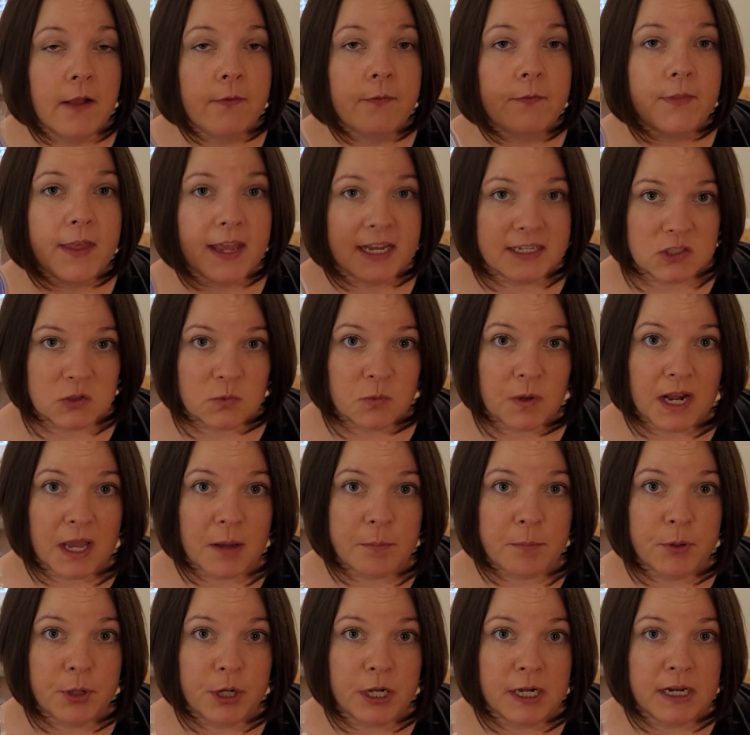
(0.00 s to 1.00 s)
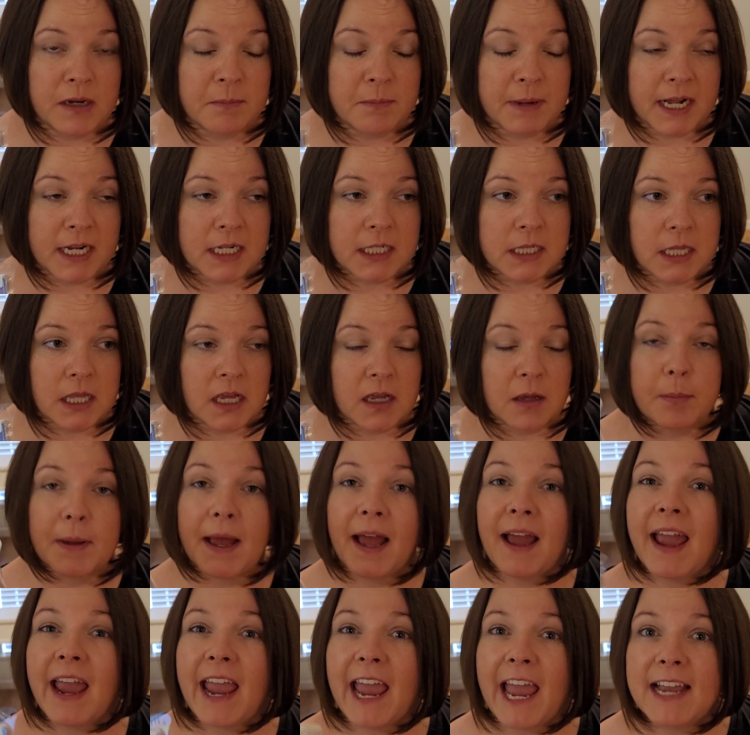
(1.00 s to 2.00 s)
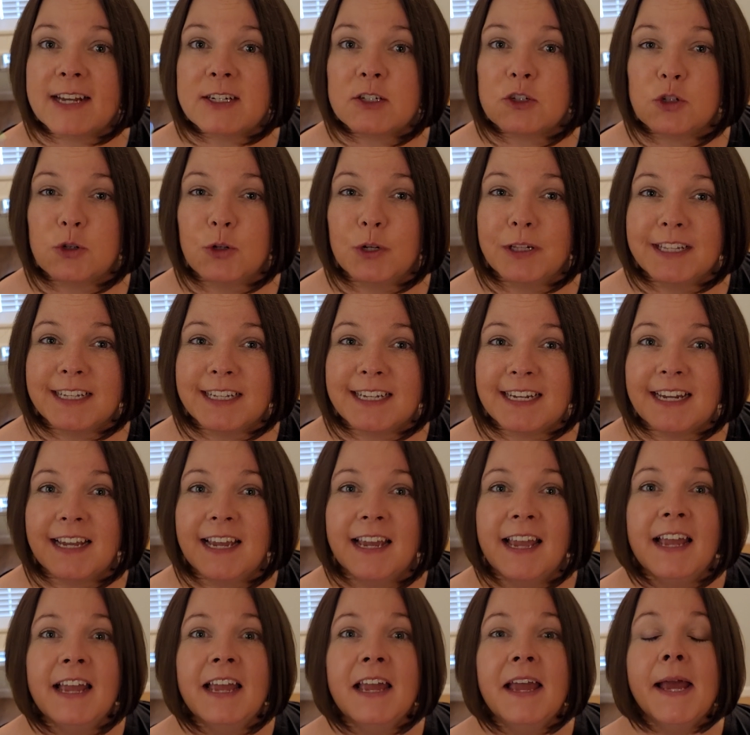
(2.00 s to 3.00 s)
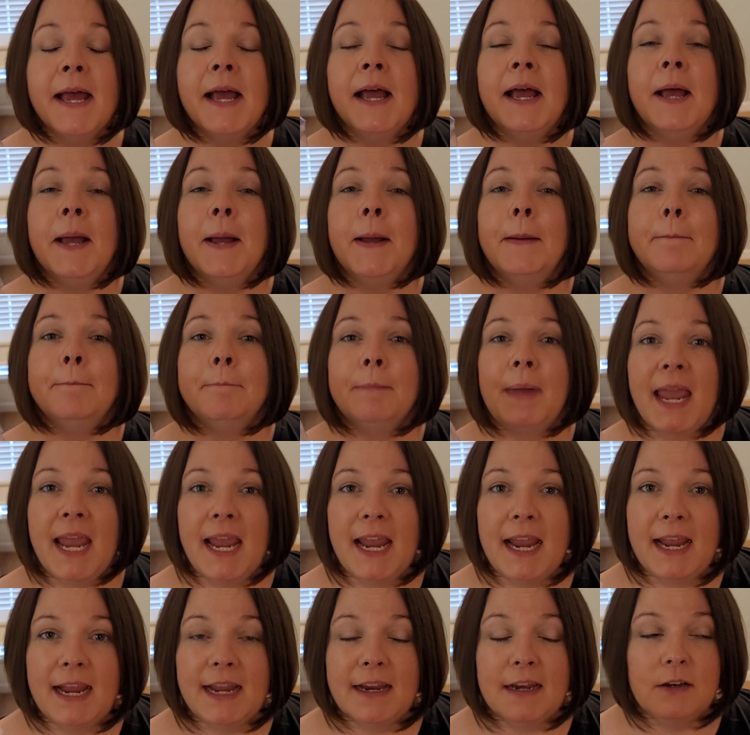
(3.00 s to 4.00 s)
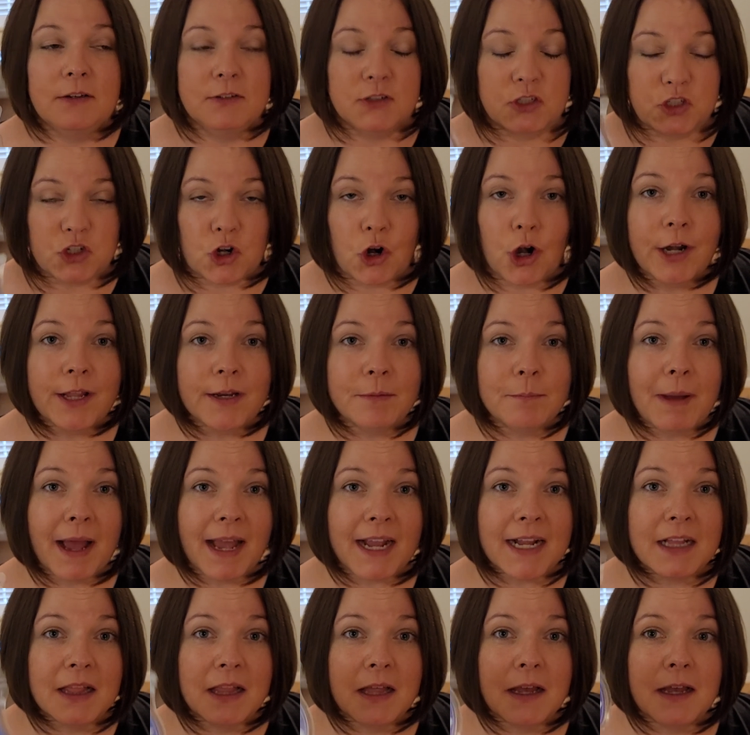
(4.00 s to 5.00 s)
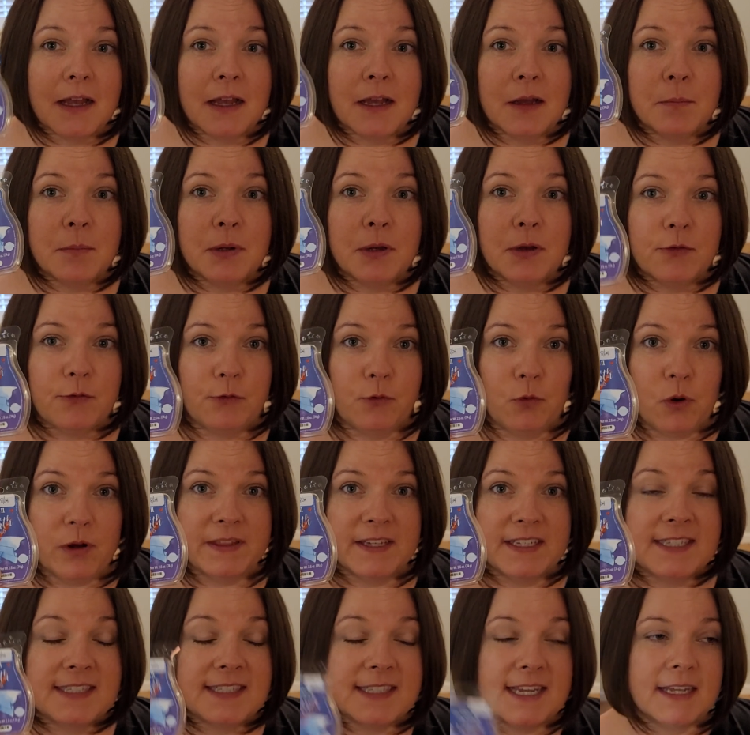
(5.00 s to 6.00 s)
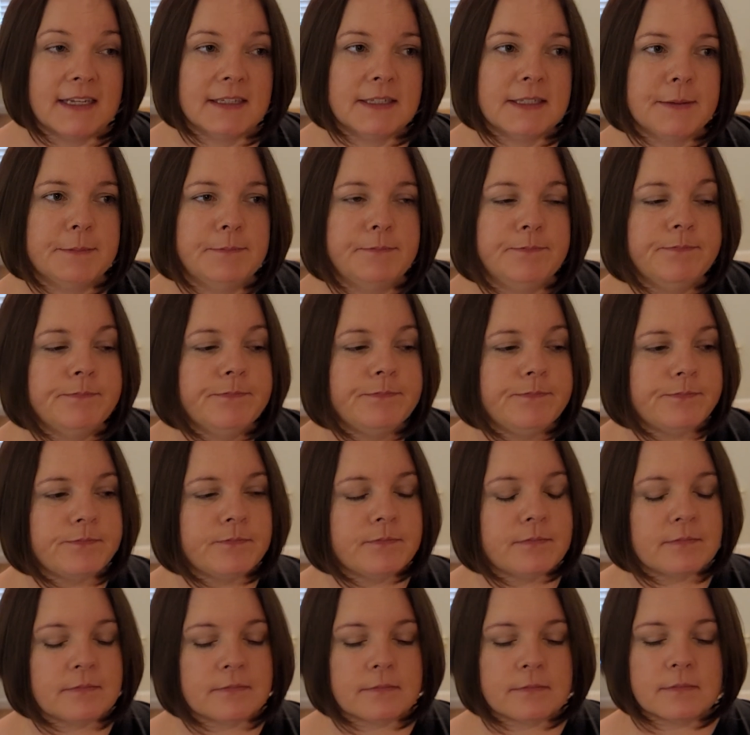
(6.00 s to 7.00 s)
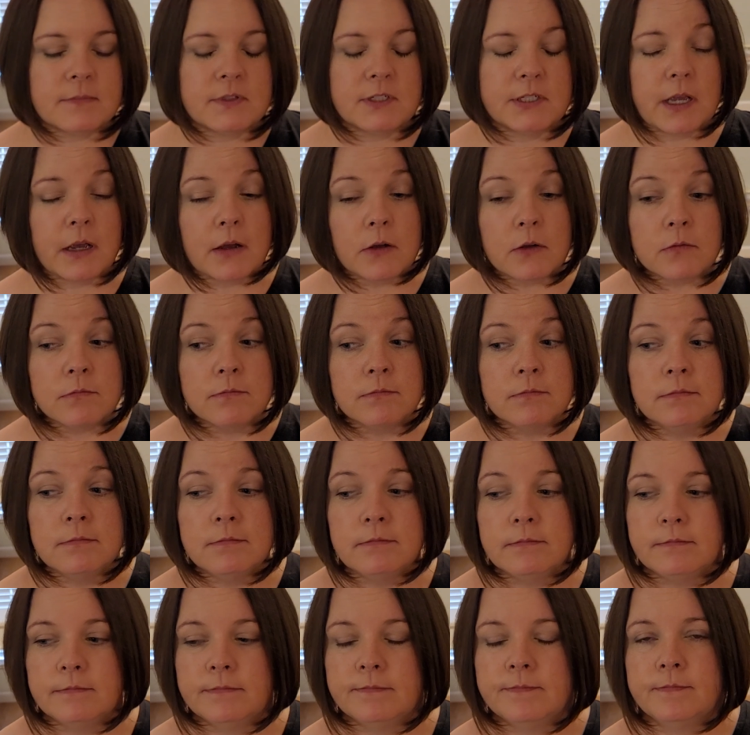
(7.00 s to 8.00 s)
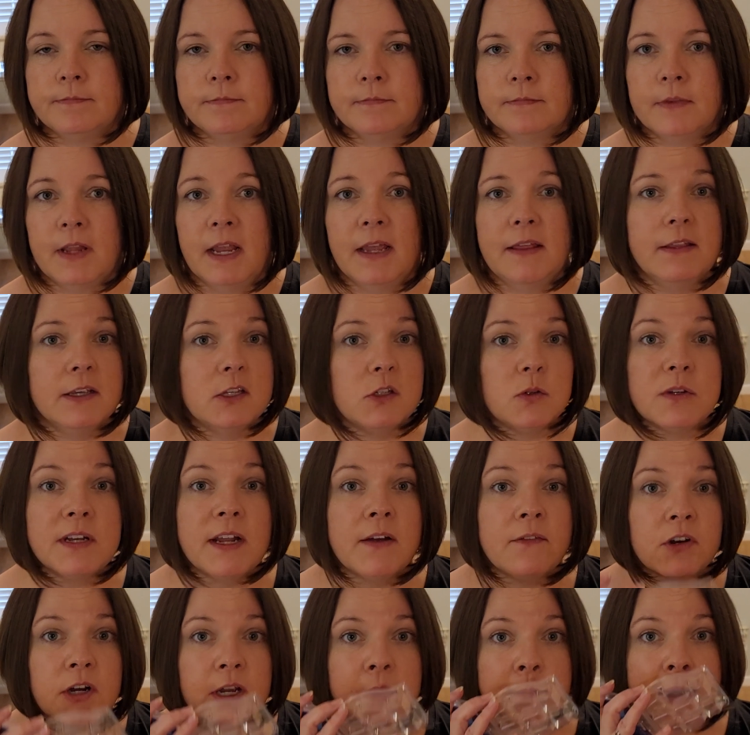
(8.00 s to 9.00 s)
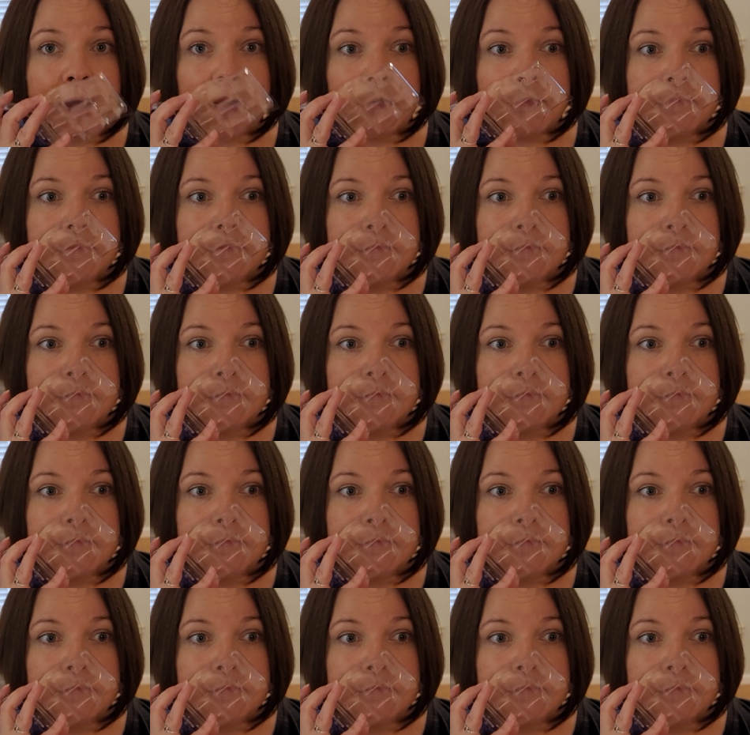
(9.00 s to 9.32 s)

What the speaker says: That's when I put it in my club. I actually started my club for this scent. So, this will never come out.